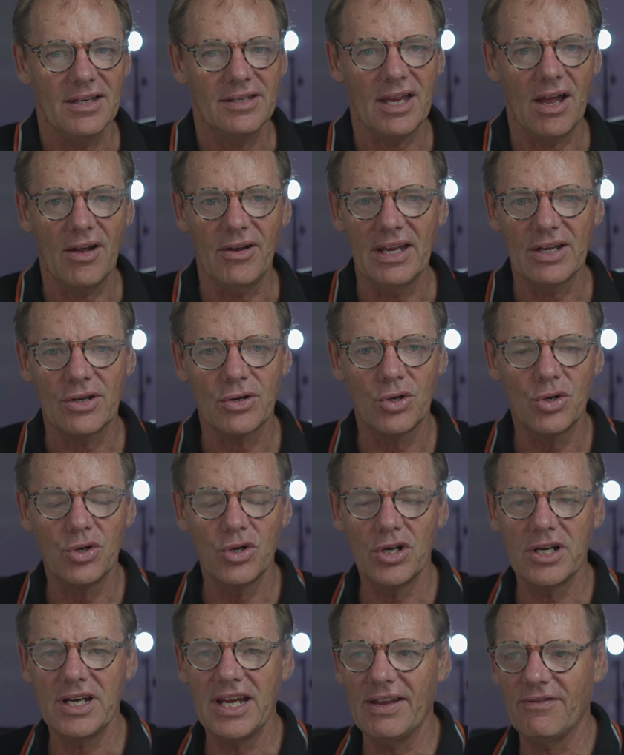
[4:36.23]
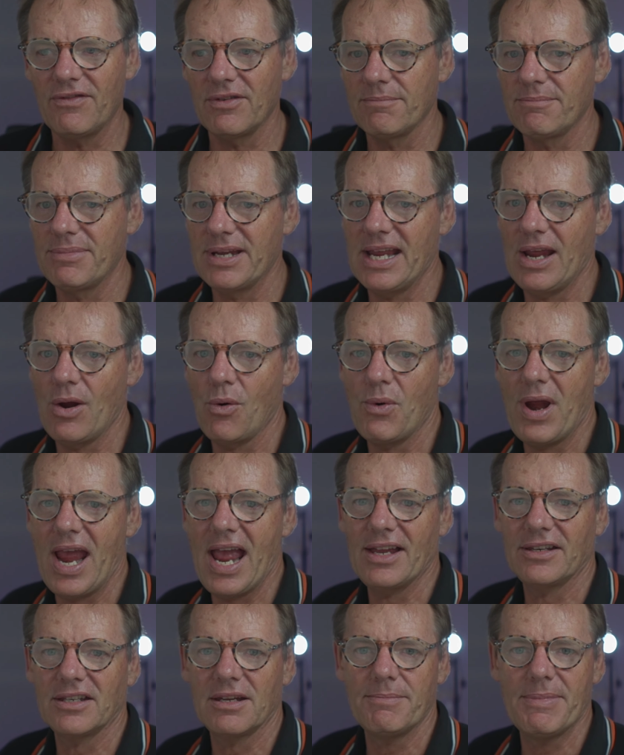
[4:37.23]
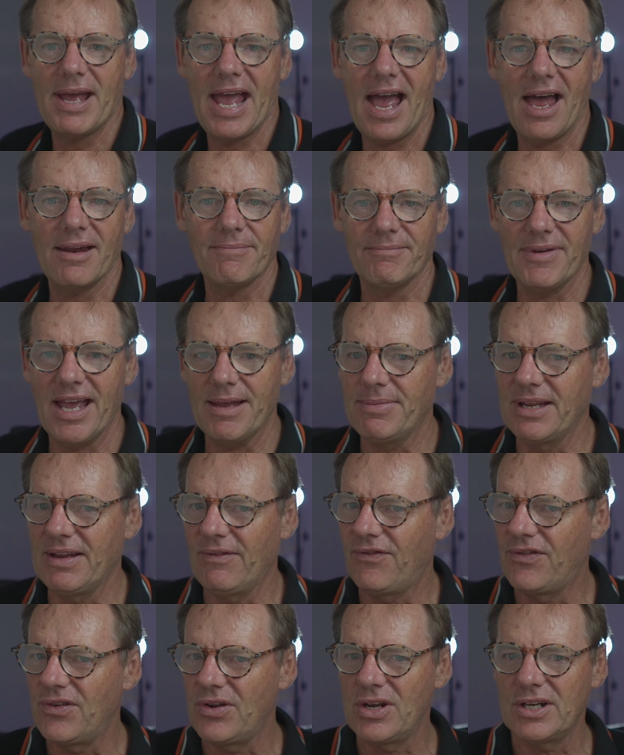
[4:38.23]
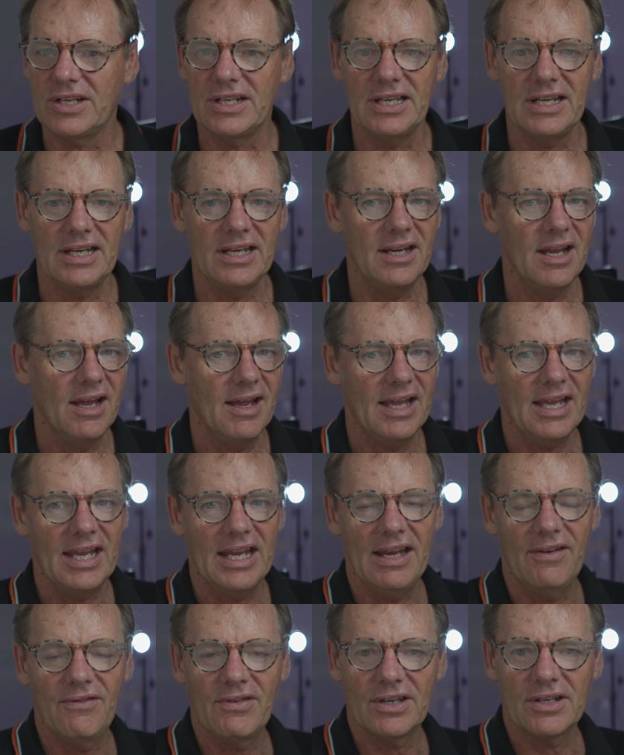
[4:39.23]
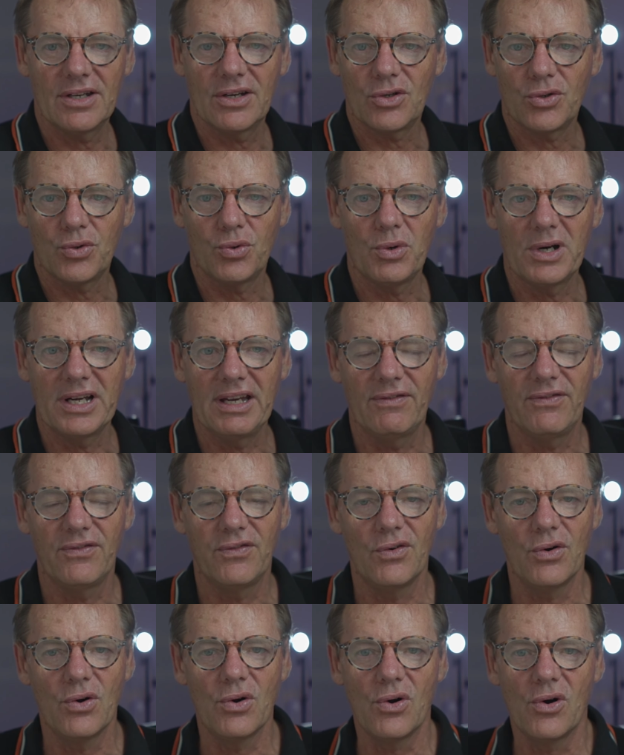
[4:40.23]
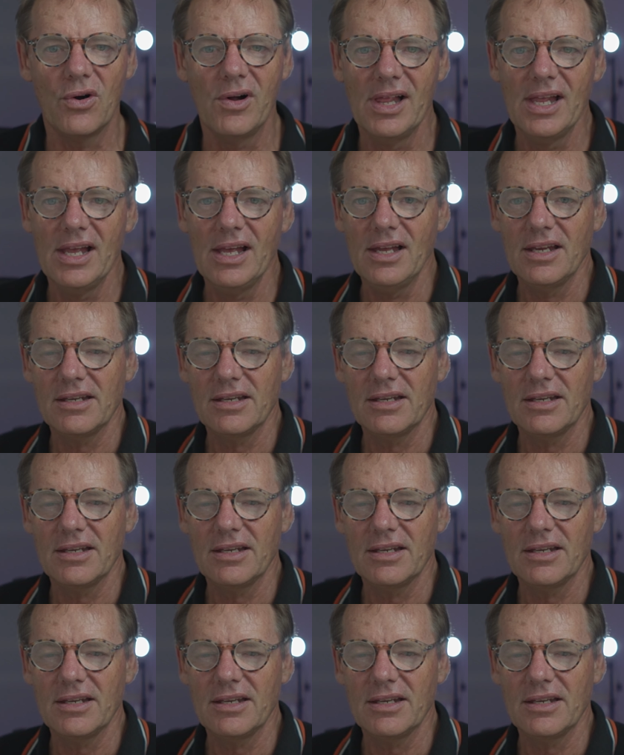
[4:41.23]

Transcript: So it could even be around about maybe 30, even 24.